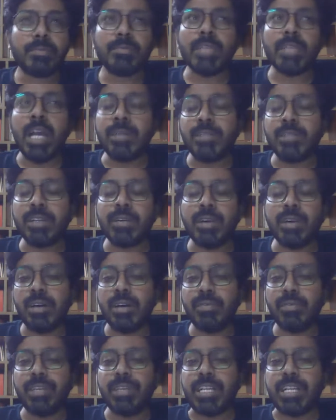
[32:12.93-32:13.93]
After
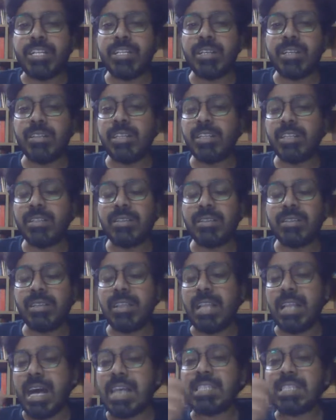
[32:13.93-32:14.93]
finishing this
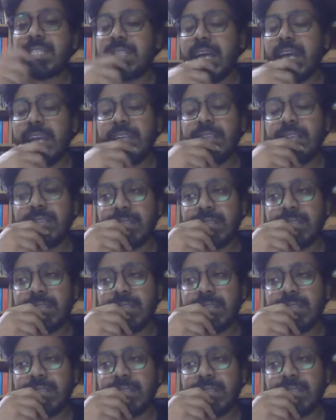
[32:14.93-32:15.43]
last line,